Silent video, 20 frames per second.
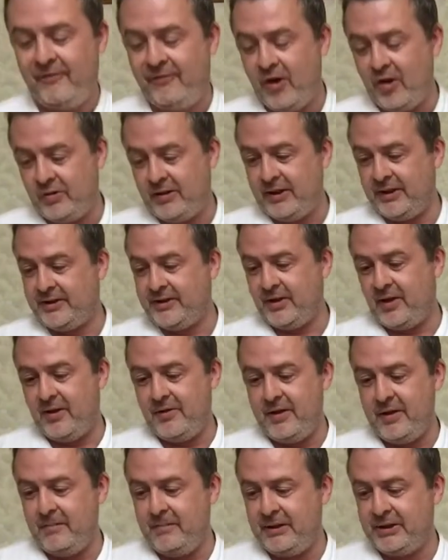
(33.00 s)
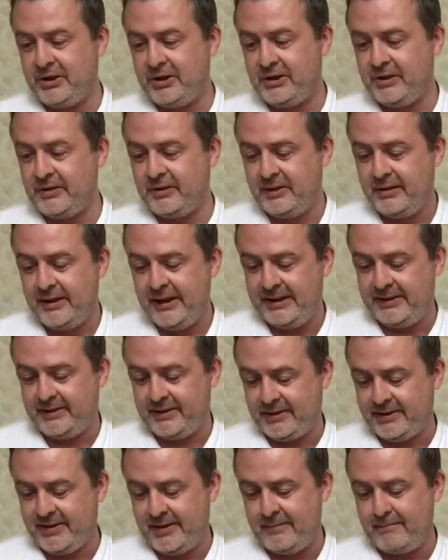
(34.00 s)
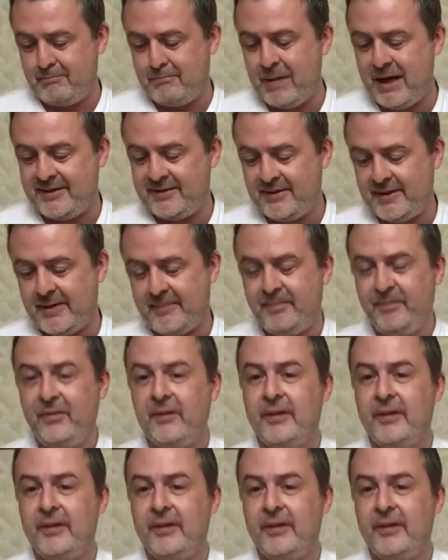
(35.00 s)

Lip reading: Focus on the mission. It doesn't matter.